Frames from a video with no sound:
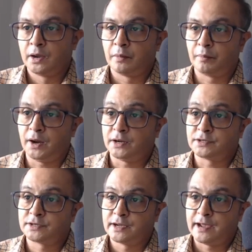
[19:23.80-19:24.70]

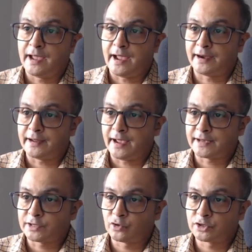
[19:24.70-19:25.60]
But at
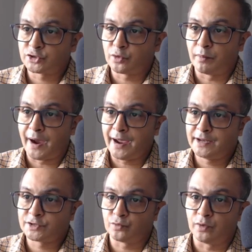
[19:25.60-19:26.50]
x equals to
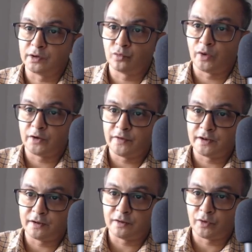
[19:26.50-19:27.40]
-1,
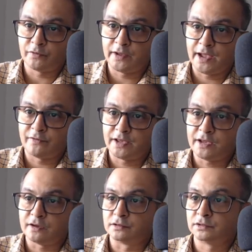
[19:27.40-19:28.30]
what we have
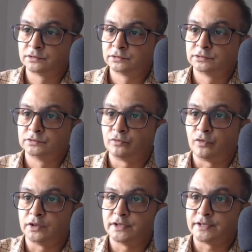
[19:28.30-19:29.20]
here
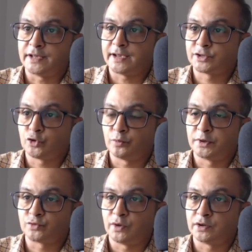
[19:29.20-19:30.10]
for this x cube
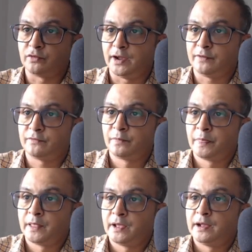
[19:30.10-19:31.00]
plus 1 graph,
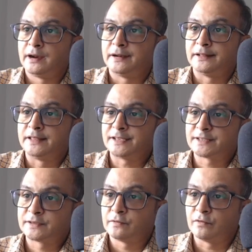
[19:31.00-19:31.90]

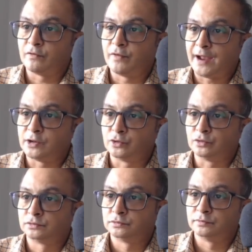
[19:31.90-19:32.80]
this
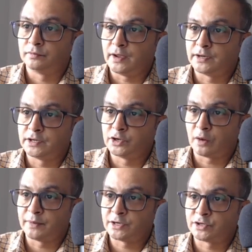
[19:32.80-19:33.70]
value in
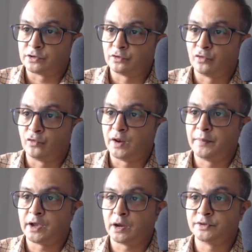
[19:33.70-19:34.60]
denominator will
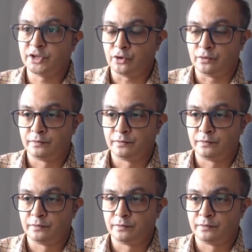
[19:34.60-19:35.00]
become 0.